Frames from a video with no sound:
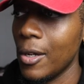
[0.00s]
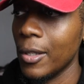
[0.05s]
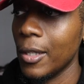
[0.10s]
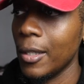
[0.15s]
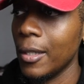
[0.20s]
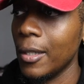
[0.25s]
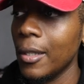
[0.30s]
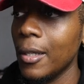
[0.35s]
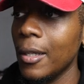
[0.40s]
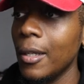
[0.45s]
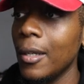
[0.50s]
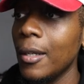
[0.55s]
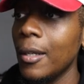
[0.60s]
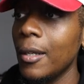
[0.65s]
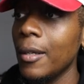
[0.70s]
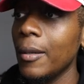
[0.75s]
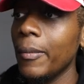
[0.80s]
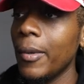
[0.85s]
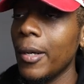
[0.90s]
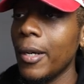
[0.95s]
logged here,
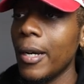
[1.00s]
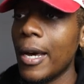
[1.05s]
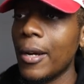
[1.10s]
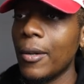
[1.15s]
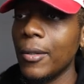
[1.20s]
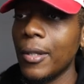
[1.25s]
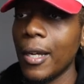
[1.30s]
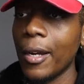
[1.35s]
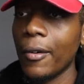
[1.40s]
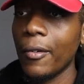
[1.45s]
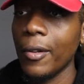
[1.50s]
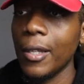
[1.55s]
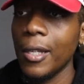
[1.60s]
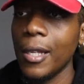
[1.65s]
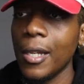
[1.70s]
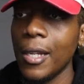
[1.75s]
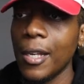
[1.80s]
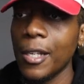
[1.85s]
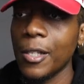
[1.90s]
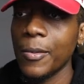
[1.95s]
but I don't think I really
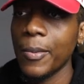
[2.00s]
need to